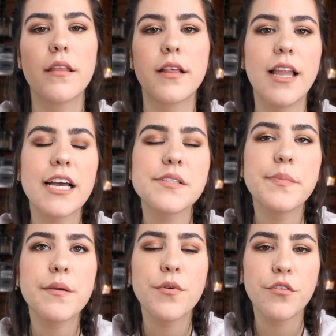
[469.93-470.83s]
The last
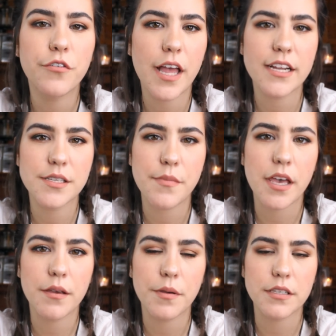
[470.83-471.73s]
big move we had to
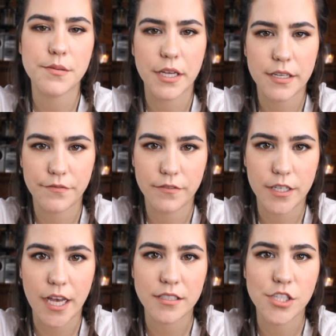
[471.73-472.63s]
make because of my
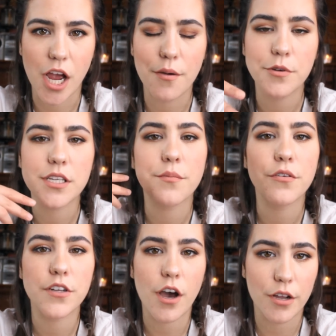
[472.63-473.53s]
dad's job was our
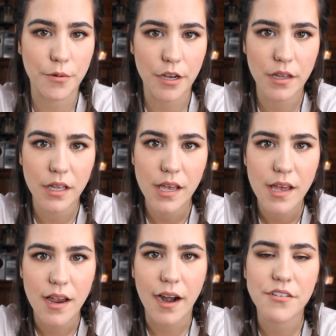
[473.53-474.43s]
move to Ottawa.
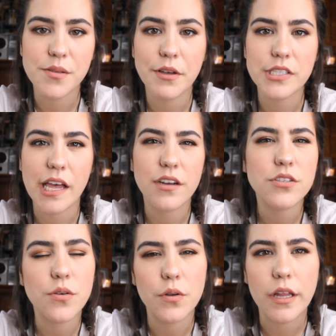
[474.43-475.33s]
And I was about 10
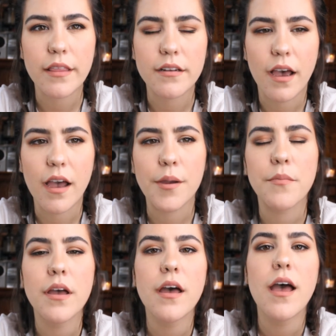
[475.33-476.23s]
years old at the
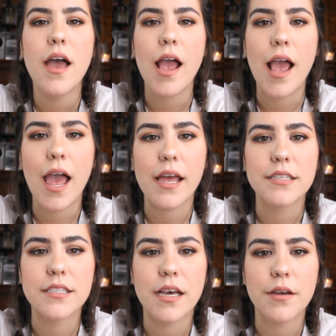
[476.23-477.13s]
time.
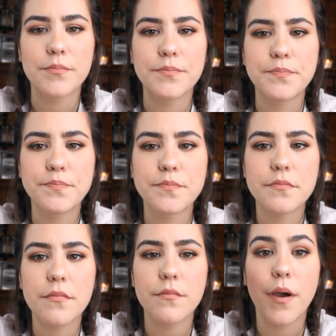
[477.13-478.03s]
And um,
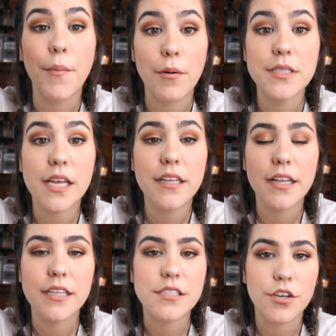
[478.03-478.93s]
my mom said
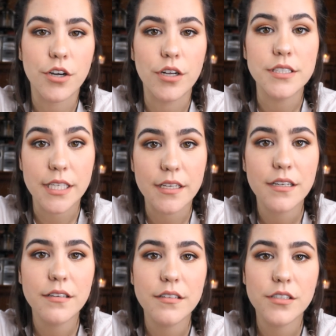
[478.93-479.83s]
that this girl
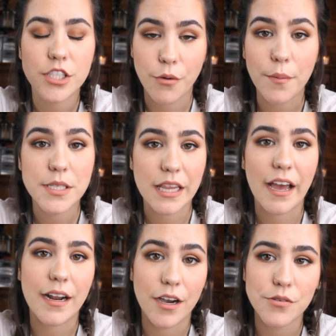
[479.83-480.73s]
did show up to
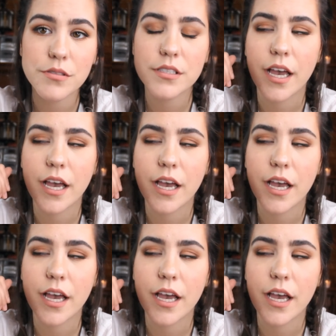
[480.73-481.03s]
that house